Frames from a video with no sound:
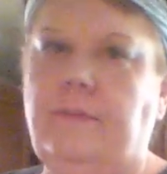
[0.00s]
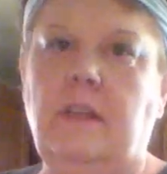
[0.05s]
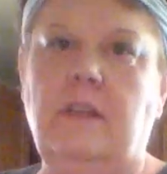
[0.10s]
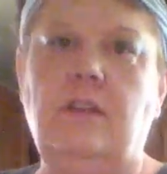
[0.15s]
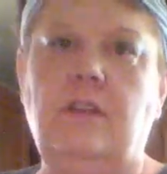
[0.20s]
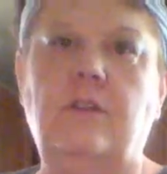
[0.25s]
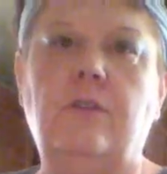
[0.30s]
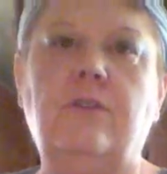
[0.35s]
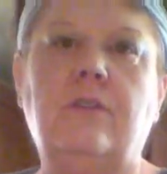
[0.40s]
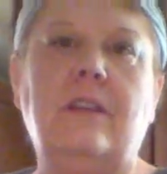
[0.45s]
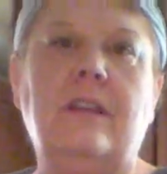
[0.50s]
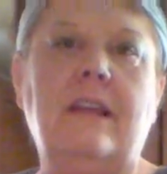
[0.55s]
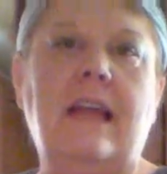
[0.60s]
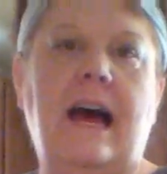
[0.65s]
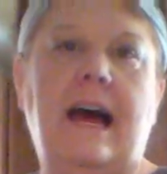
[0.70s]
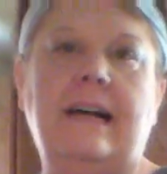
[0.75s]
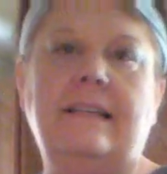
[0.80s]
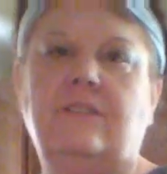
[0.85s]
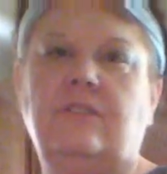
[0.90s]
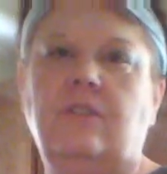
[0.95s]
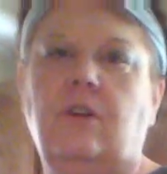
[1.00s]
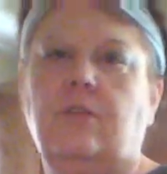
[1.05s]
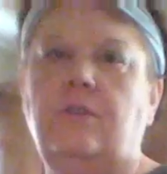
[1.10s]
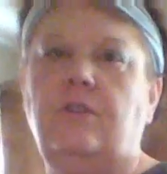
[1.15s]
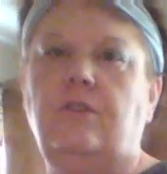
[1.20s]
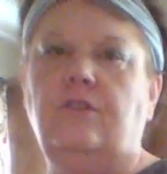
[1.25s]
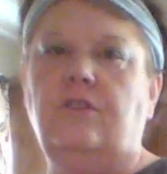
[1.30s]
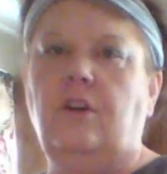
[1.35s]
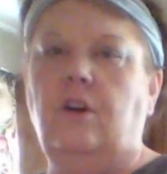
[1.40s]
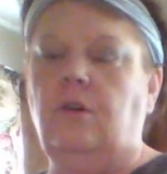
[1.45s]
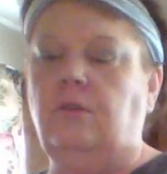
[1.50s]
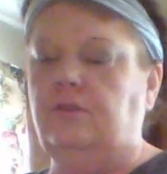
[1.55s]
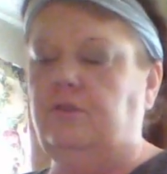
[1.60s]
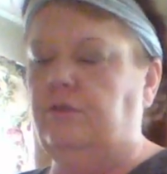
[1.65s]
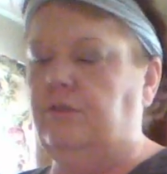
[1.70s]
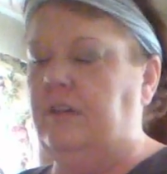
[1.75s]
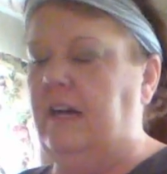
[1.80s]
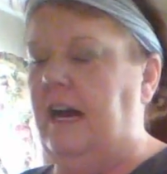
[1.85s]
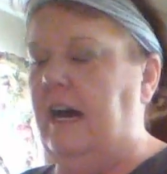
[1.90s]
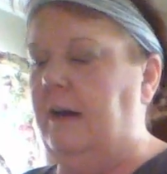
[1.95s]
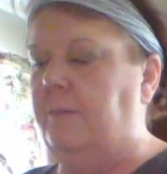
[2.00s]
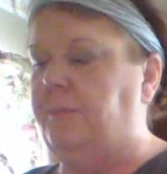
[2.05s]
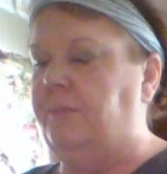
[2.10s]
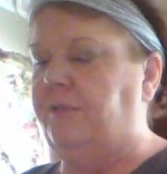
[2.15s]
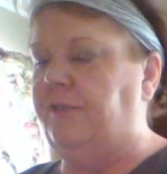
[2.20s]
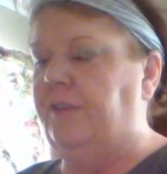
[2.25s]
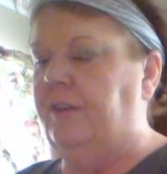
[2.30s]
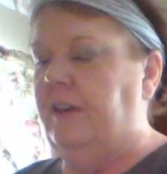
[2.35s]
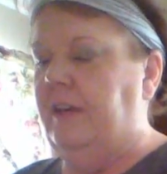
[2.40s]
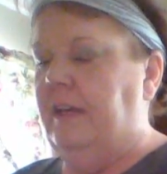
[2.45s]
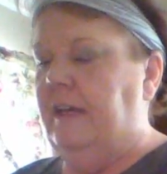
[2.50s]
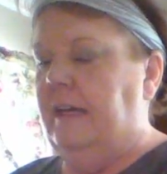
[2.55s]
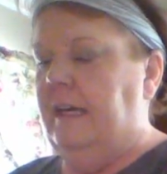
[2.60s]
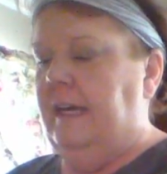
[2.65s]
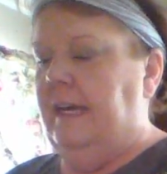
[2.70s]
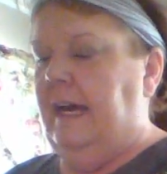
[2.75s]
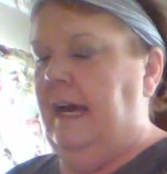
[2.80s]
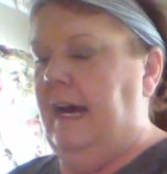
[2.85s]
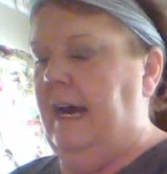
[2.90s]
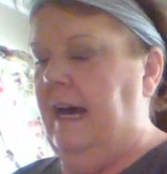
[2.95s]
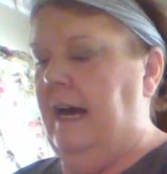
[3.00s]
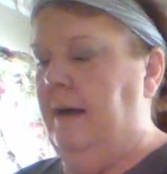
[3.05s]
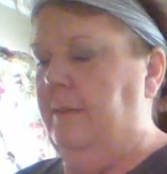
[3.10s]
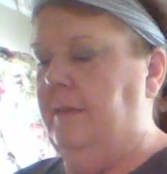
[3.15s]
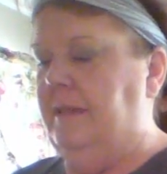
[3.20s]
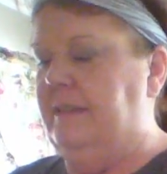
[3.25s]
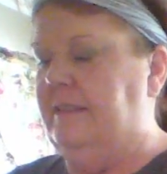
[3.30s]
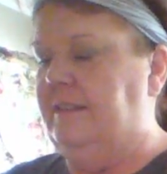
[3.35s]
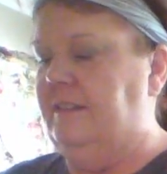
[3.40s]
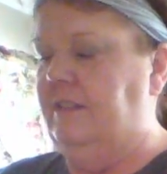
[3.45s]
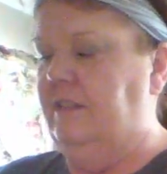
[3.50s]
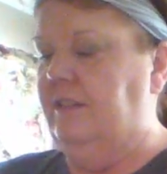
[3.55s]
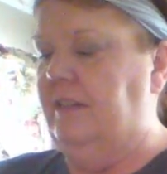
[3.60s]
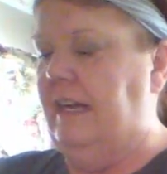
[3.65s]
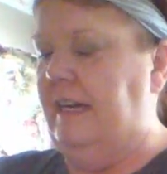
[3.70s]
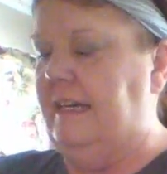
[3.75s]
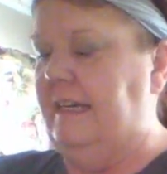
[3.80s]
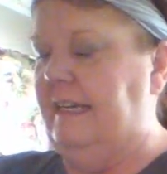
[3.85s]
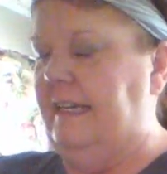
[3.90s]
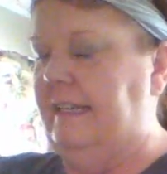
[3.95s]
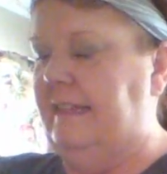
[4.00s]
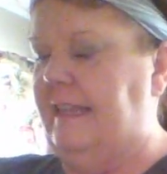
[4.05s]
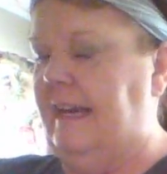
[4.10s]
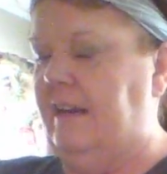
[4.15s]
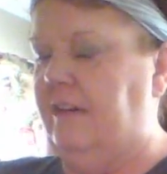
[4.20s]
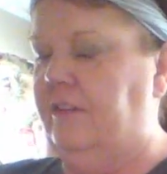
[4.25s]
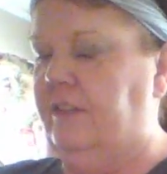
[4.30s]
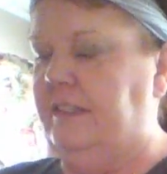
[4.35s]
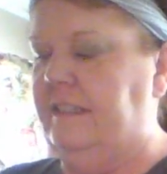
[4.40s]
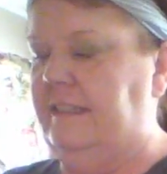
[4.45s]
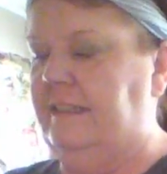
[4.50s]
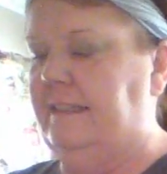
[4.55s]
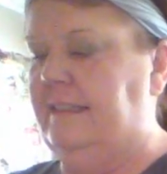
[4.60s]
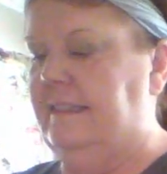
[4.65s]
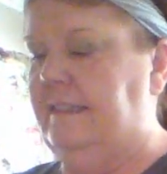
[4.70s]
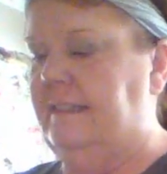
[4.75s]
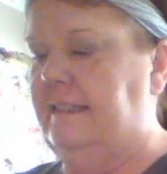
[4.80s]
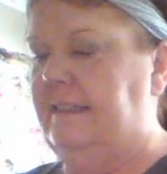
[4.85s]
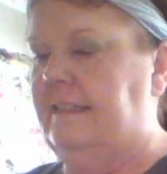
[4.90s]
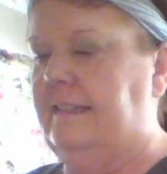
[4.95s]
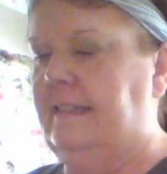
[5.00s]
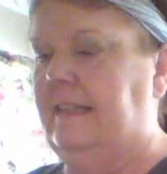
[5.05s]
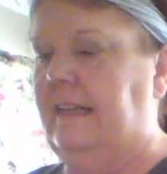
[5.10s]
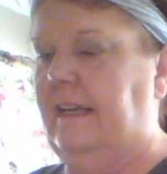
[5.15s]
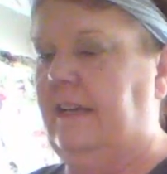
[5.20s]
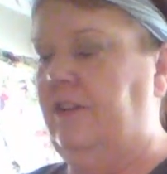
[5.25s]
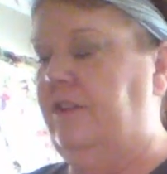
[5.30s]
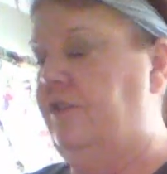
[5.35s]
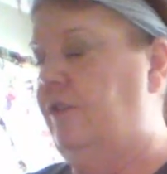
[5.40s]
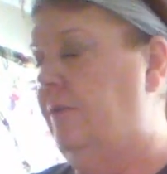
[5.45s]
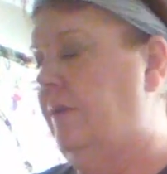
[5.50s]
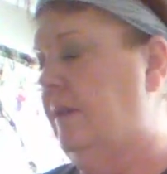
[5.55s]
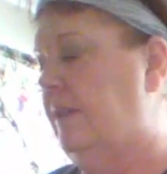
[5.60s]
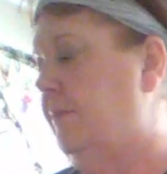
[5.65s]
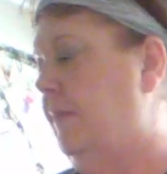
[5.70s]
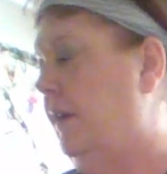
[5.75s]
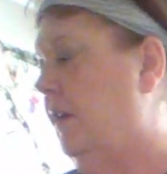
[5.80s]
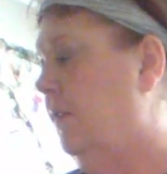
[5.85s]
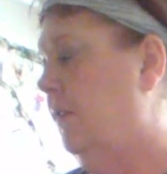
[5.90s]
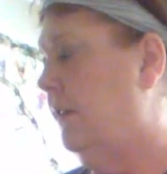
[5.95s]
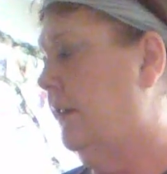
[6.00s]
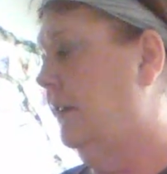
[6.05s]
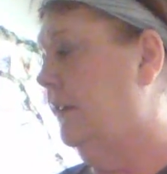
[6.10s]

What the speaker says: use less. Don't use the whole 2 cups. It's still not going to get that good consistency like you do with milk.